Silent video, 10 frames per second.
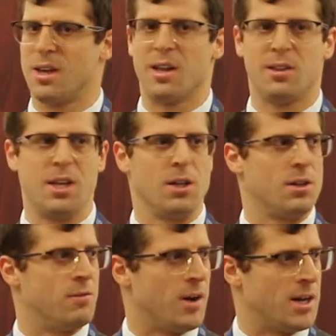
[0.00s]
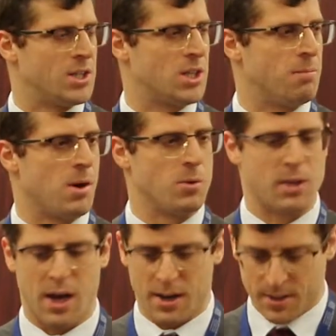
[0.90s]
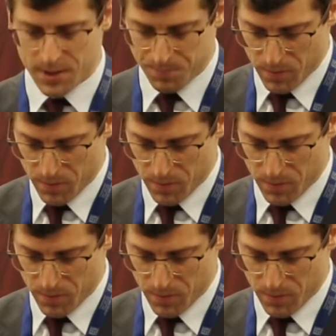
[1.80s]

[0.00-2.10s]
get legal advice about that.